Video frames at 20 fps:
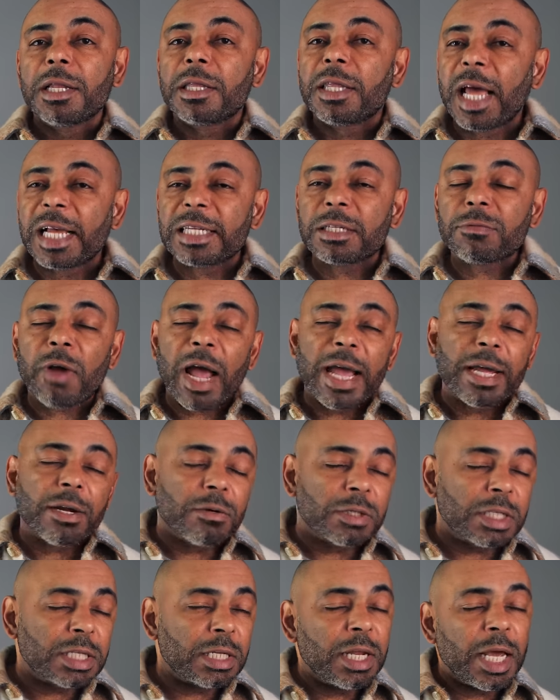That's right,
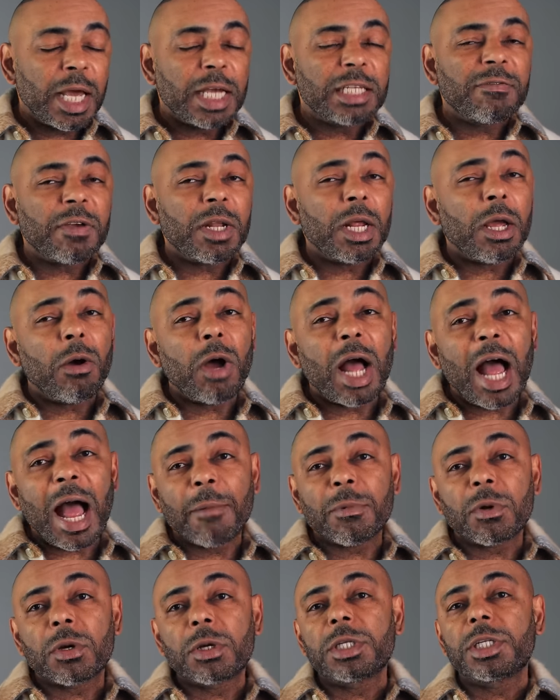on today's video,
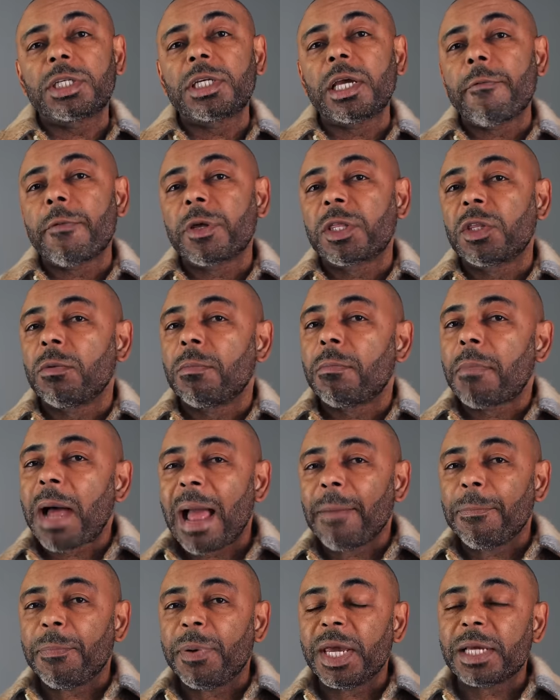I'm going to share with you
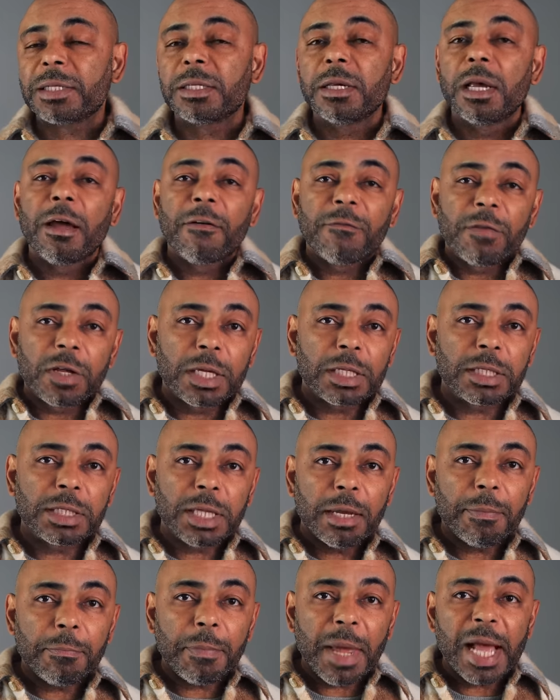my picks for the
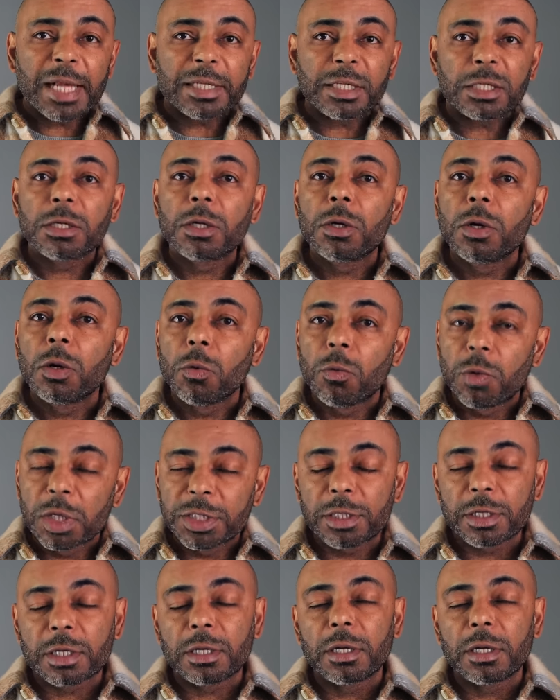10 best winter